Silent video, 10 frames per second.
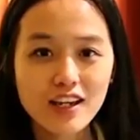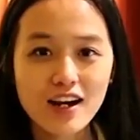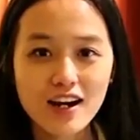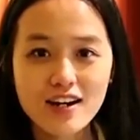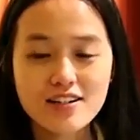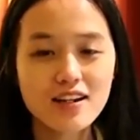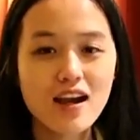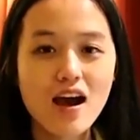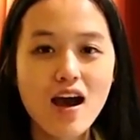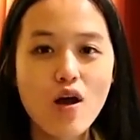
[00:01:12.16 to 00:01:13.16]
earned
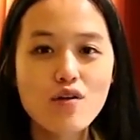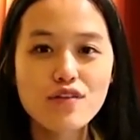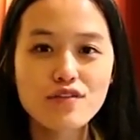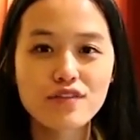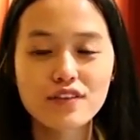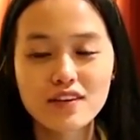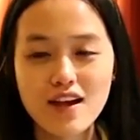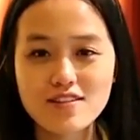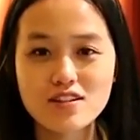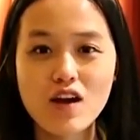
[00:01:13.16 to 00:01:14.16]
over
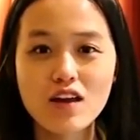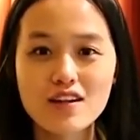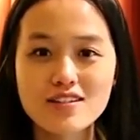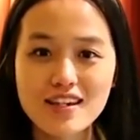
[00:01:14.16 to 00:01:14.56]
$15,000